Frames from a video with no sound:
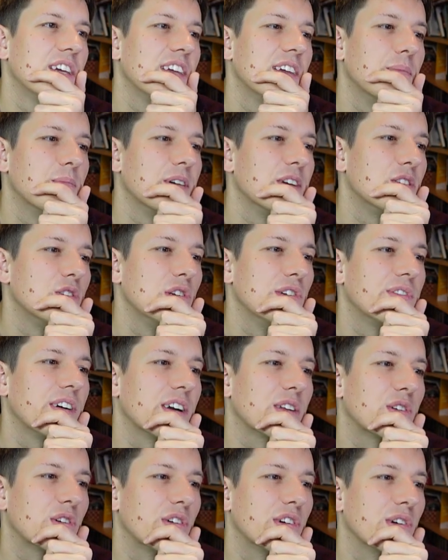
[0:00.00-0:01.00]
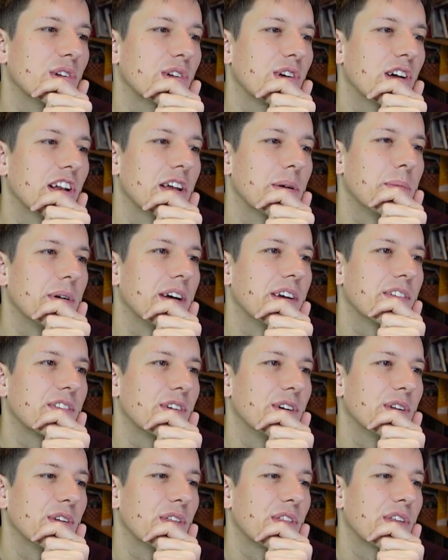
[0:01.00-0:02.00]
in my 2 factorial column I've
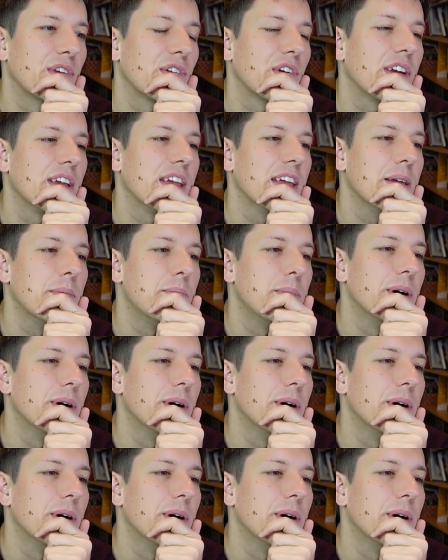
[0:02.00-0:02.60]
got a 3,